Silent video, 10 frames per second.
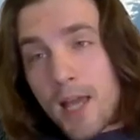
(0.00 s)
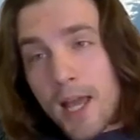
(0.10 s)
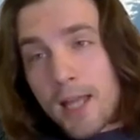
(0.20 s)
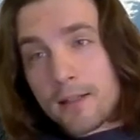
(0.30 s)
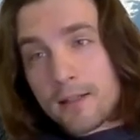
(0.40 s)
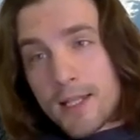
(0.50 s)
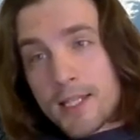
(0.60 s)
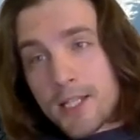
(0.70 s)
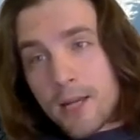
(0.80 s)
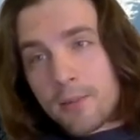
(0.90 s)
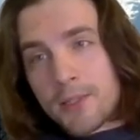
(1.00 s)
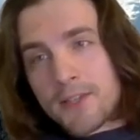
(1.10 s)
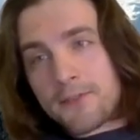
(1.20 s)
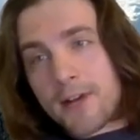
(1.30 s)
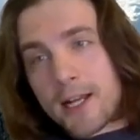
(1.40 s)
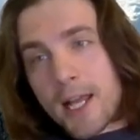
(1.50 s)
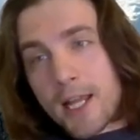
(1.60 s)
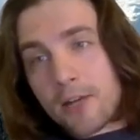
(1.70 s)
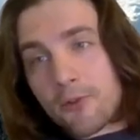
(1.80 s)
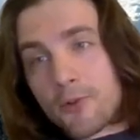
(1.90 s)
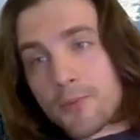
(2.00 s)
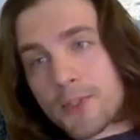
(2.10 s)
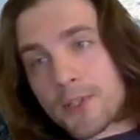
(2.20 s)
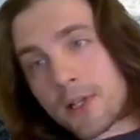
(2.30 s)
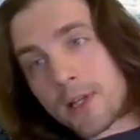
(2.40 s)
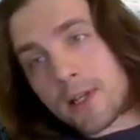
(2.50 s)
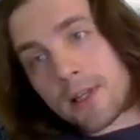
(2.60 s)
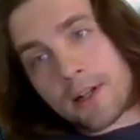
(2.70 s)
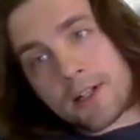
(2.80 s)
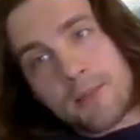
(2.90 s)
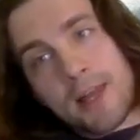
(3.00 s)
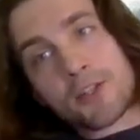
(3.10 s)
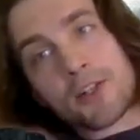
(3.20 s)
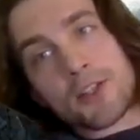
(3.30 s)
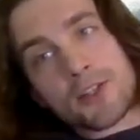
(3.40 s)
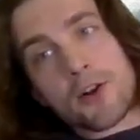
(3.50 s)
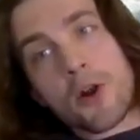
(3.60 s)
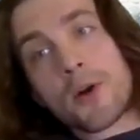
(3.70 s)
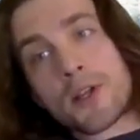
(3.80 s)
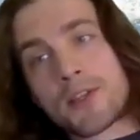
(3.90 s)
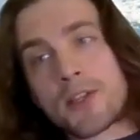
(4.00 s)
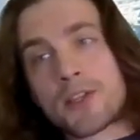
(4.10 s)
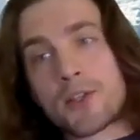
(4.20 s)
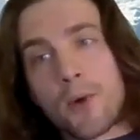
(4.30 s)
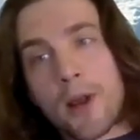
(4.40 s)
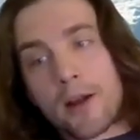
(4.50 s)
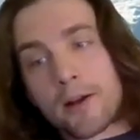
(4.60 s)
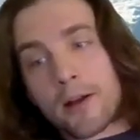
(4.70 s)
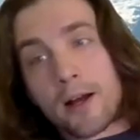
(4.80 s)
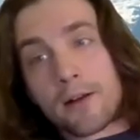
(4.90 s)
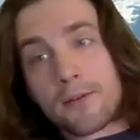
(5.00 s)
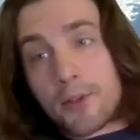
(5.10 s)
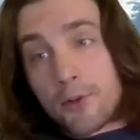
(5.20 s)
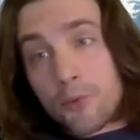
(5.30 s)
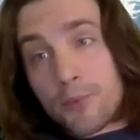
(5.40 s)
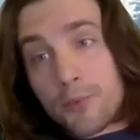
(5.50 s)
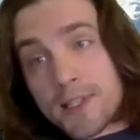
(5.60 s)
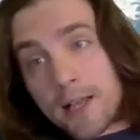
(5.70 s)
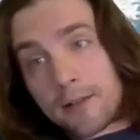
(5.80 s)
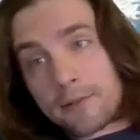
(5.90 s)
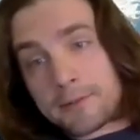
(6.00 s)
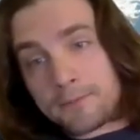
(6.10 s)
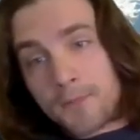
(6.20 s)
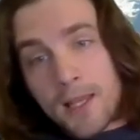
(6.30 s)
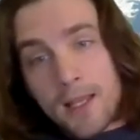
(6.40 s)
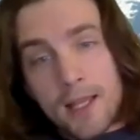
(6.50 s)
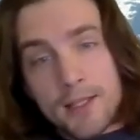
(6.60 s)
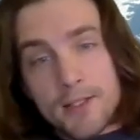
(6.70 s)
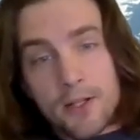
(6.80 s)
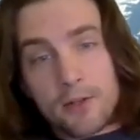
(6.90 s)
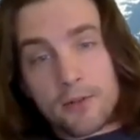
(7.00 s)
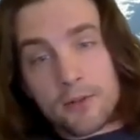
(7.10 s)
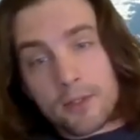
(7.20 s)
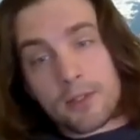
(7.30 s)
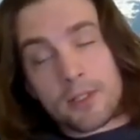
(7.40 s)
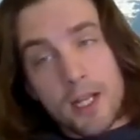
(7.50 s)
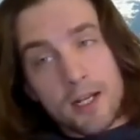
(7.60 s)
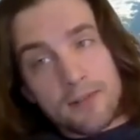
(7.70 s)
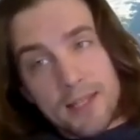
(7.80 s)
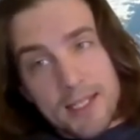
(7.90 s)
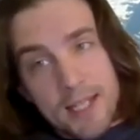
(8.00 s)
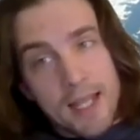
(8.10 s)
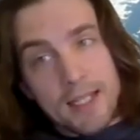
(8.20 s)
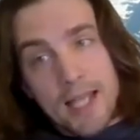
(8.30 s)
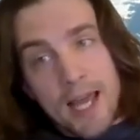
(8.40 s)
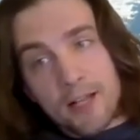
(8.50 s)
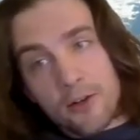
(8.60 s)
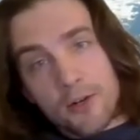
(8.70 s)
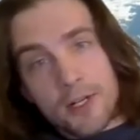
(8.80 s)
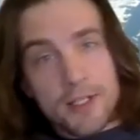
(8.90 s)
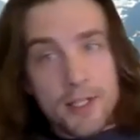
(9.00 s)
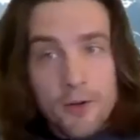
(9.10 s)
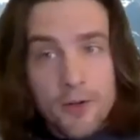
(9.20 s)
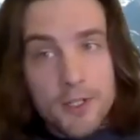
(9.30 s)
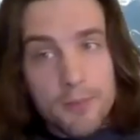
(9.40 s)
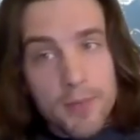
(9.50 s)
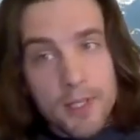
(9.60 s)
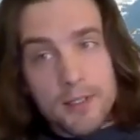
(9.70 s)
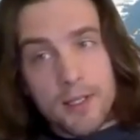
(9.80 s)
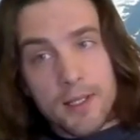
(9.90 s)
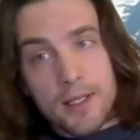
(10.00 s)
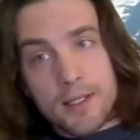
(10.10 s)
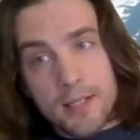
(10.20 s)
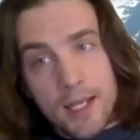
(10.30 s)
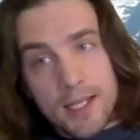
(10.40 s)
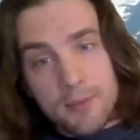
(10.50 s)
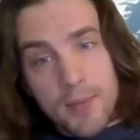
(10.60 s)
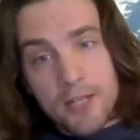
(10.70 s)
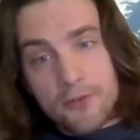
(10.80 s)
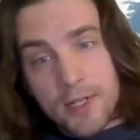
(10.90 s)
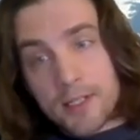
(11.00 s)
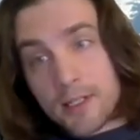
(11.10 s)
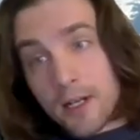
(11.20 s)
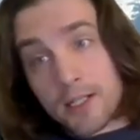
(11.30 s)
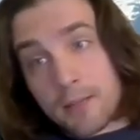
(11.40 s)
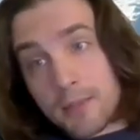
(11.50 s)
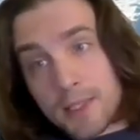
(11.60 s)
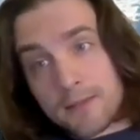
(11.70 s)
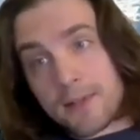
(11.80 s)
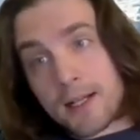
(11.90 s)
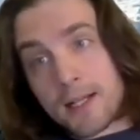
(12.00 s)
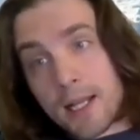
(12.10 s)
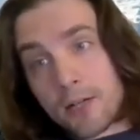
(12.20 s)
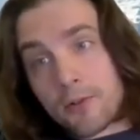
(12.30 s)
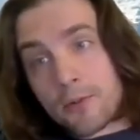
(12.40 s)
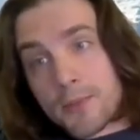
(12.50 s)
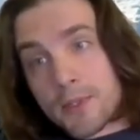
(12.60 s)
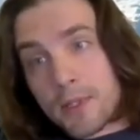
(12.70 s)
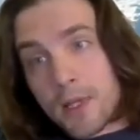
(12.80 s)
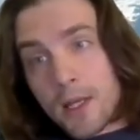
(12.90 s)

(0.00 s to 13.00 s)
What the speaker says: And these doubles of finite groups, their dimensions are always the square of the group itself. And so none of these 8 categories that correspond to this S matrix are doubles of finite groups.